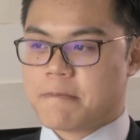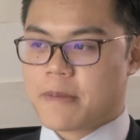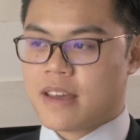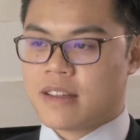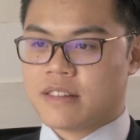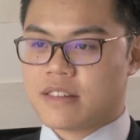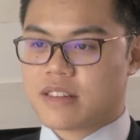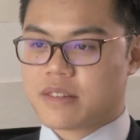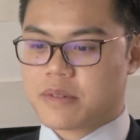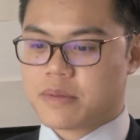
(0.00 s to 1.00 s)
And
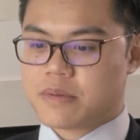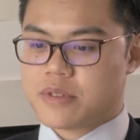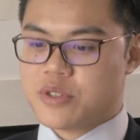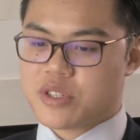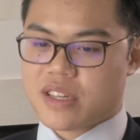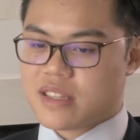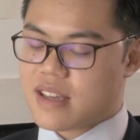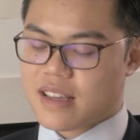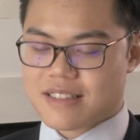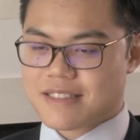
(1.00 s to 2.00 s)
usually
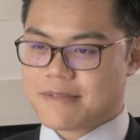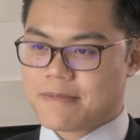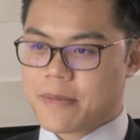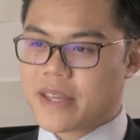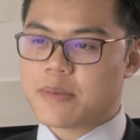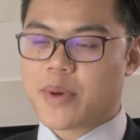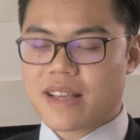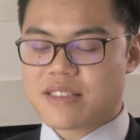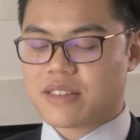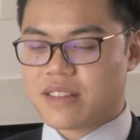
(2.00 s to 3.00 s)
it
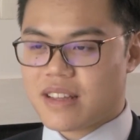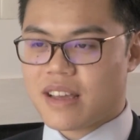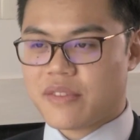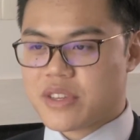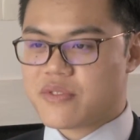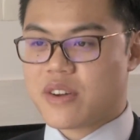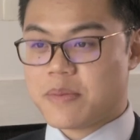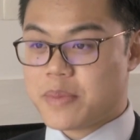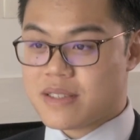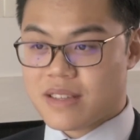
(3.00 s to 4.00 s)
depends on the day. If it's very
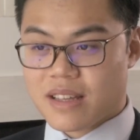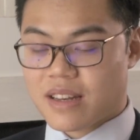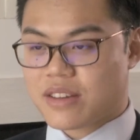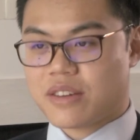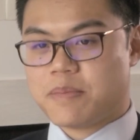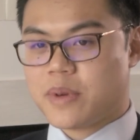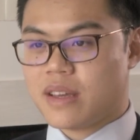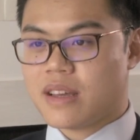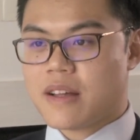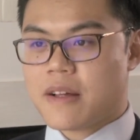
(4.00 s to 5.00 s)
busy, then it could
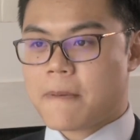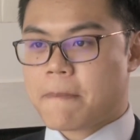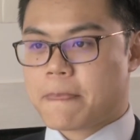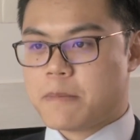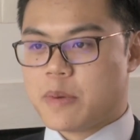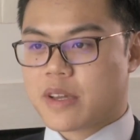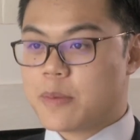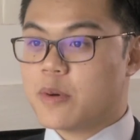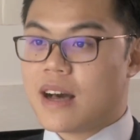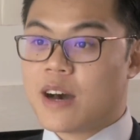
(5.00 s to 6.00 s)
be maybe a
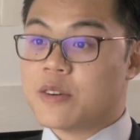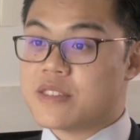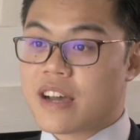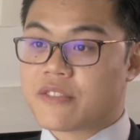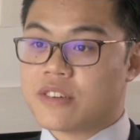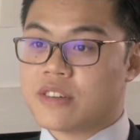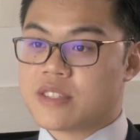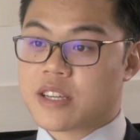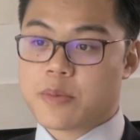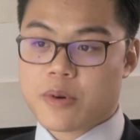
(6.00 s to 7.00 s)
couple hours after
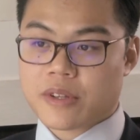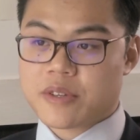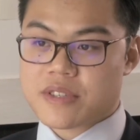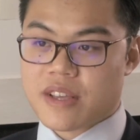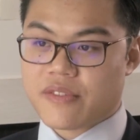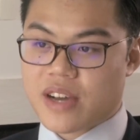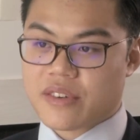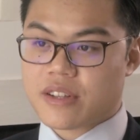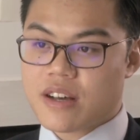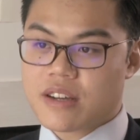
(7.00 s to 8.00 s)
Singapore closes at 5
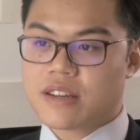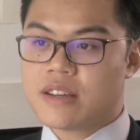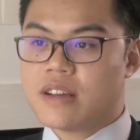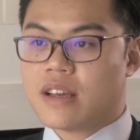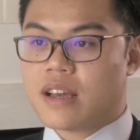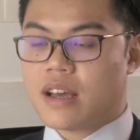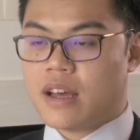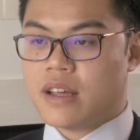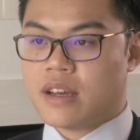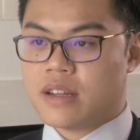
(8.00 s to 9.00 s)
o'clock.
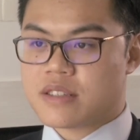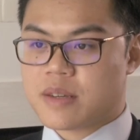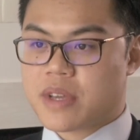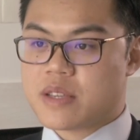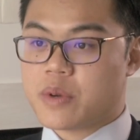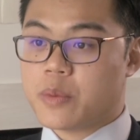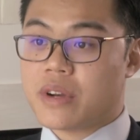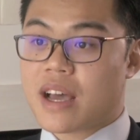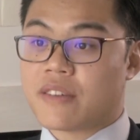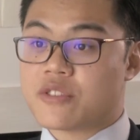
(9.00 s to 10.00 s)
And sometimes we
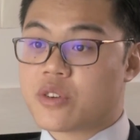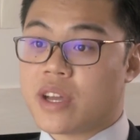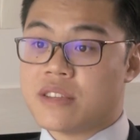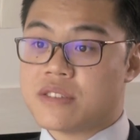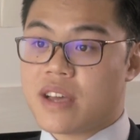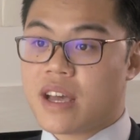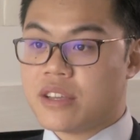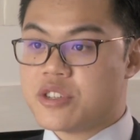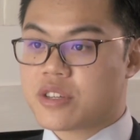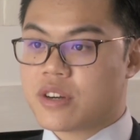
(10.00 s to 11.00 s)
would have trades to
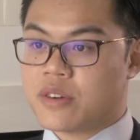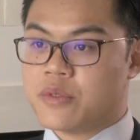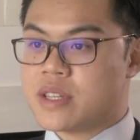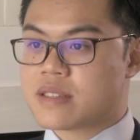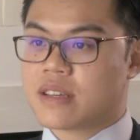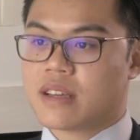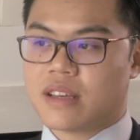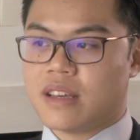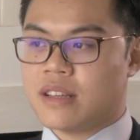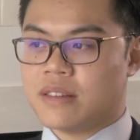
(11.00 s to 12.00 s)
hedge our risk
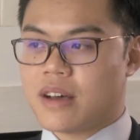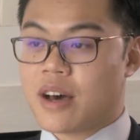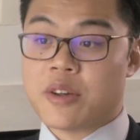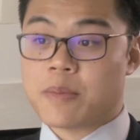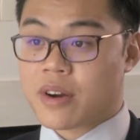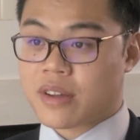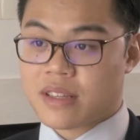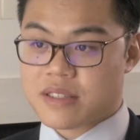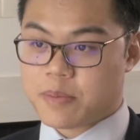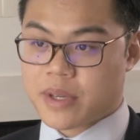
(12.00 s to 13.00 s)
in other
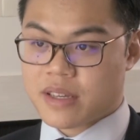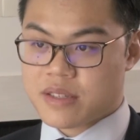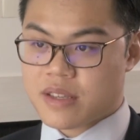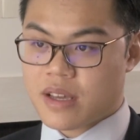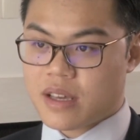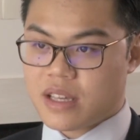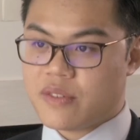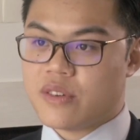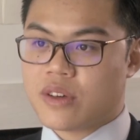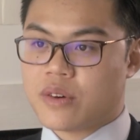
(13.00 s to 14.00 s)
markets, because
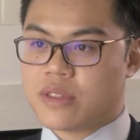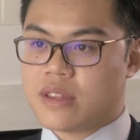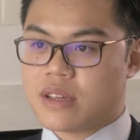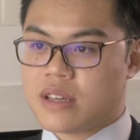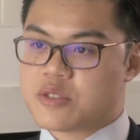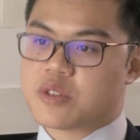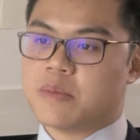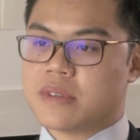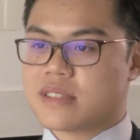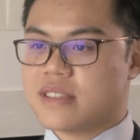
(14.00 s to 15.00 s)
even though the
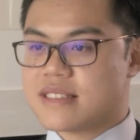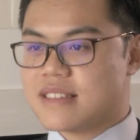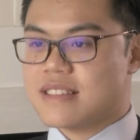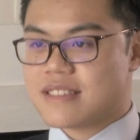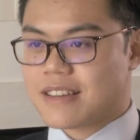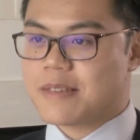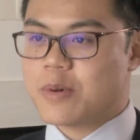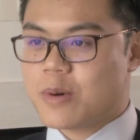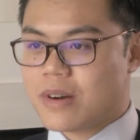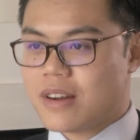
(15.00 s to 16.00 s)
instrument's listed in
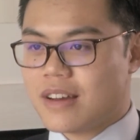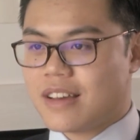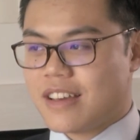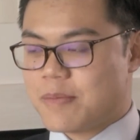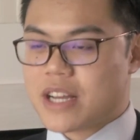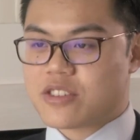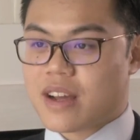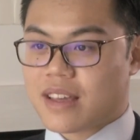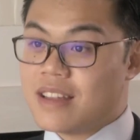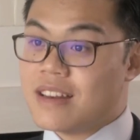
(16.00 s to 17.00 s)
Singapore, it might
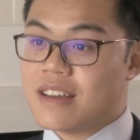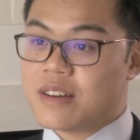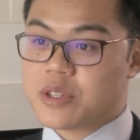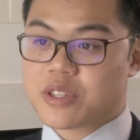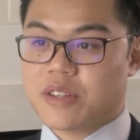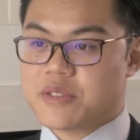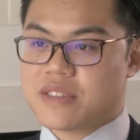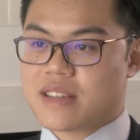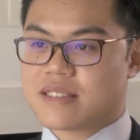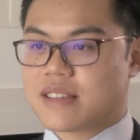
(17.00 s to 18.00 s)
track India, which
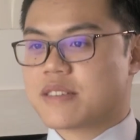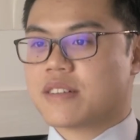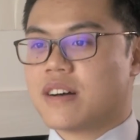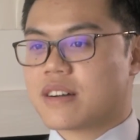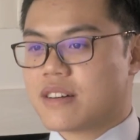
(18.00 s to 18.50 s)
closes at 6 o'clock